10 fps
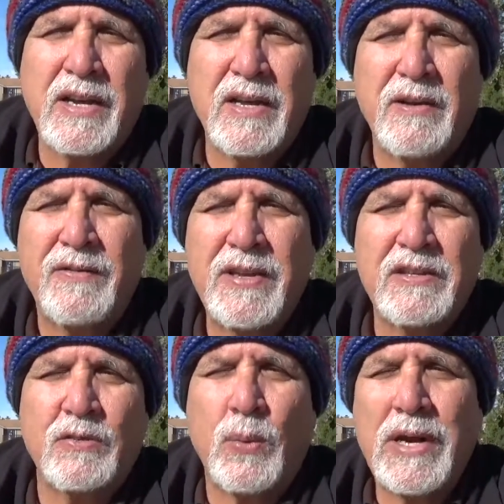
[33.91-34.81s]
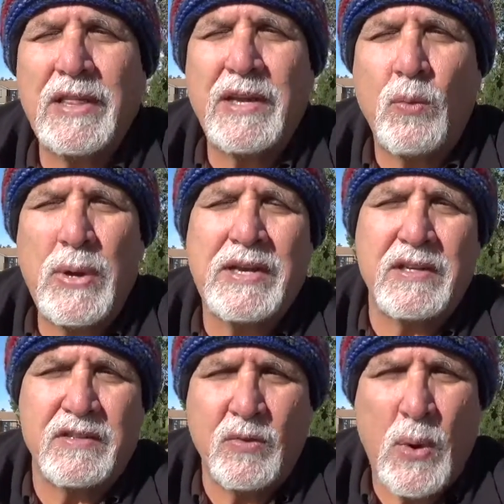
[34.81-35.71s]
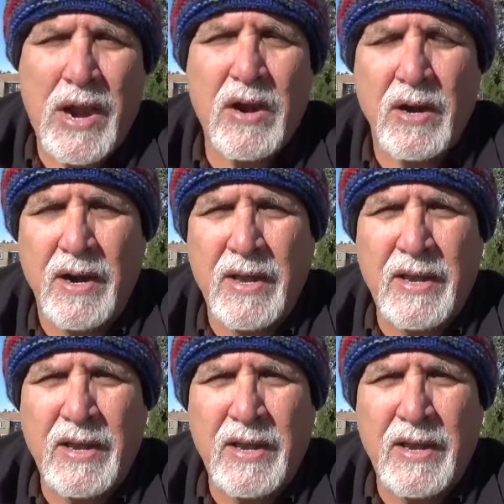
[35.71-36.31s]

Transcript: kind of Israeli witness wear,